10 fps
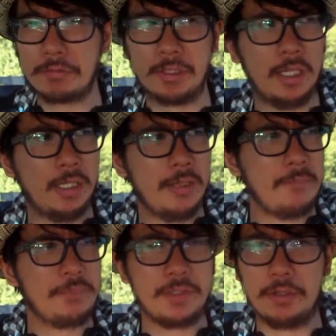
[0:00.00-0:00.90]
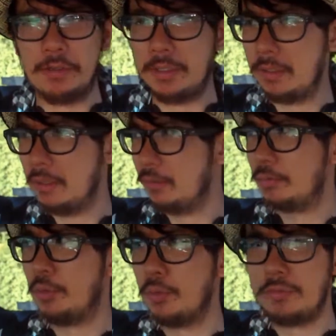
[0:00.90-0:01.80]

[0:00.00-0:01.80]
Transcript: and you know, and all